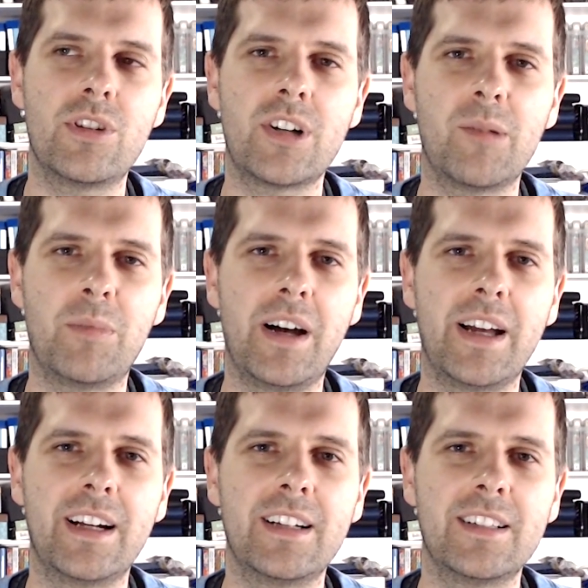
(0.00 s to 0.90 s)
start
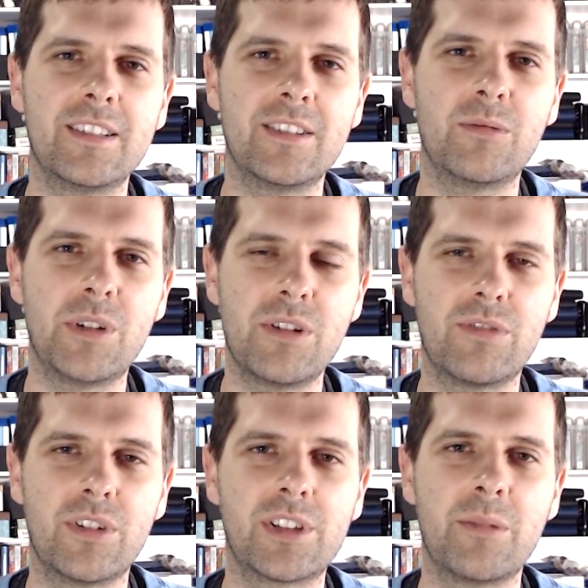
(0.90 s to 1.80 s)
buying when you
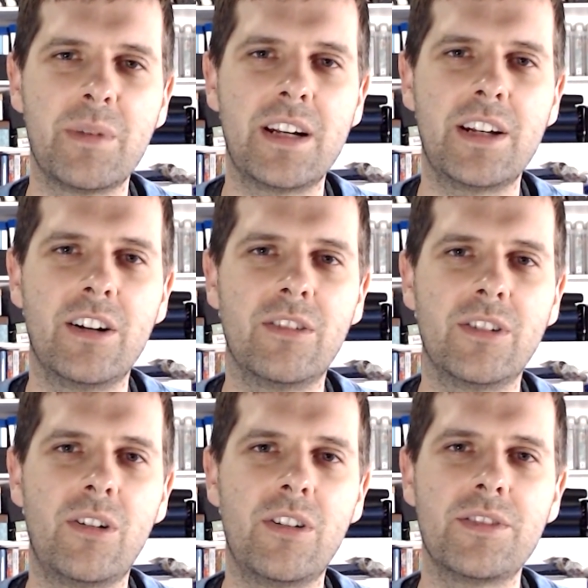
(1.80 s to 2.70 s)
first come in and you don't
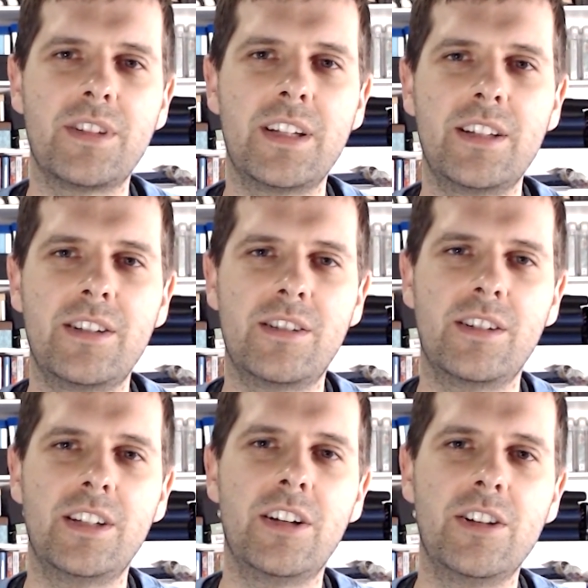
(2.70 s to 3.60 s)
know all those things,
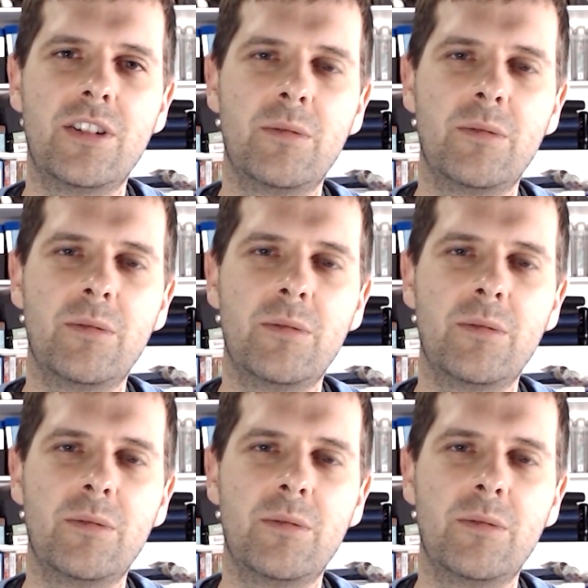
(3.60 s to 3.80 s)
you could